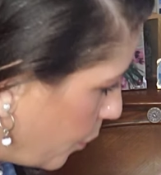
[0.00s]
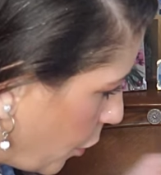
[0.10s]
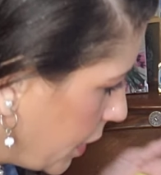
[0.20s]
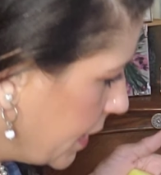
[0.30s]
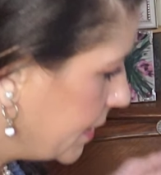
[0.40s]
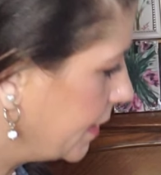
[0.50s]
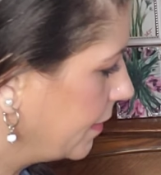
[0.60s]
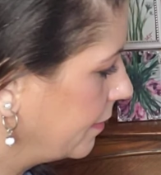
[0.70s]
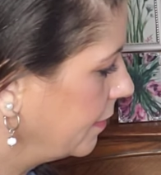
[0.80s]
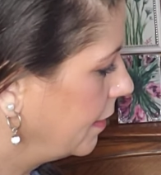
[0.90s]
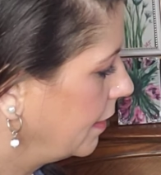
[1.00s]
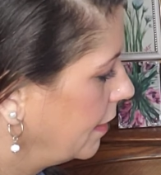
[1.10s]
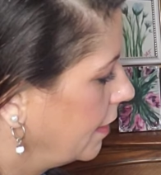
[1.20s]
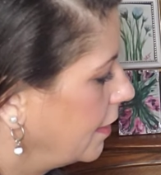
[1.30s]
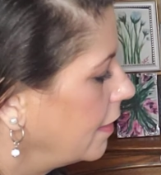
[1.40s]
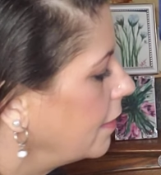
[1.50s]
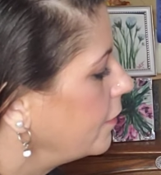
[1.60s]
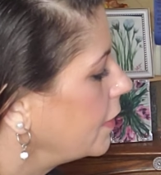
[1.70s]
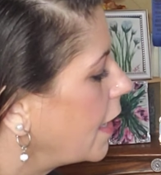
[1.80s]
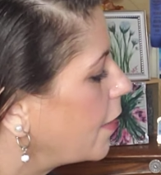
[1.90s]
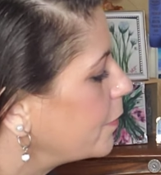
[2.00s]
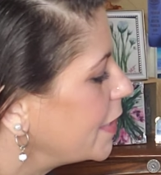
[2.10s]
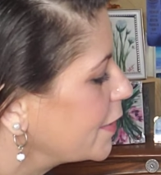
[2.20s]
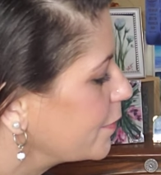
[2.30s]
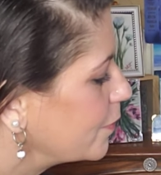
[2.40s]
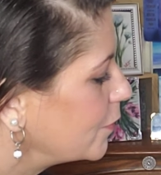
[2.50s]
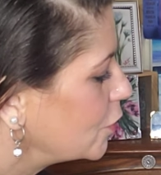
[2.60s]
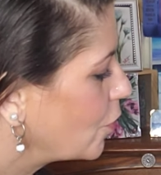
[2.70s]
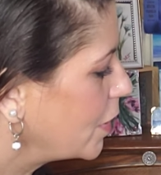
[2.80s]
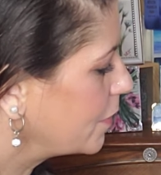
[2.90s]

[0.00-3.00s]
bring these in. If you can't beat them, join